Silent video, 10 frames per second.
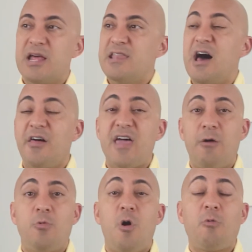Now that
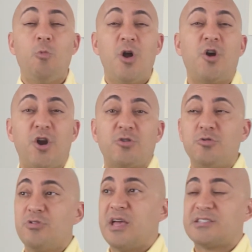one
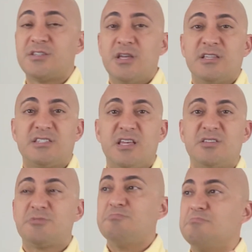article that
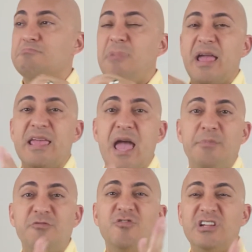says
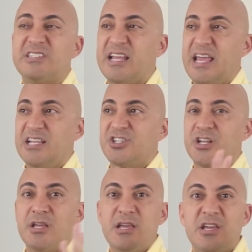Miami real estate agent,
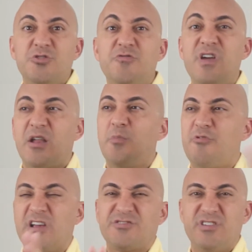you've got a
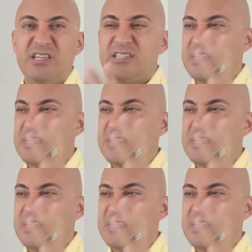press release.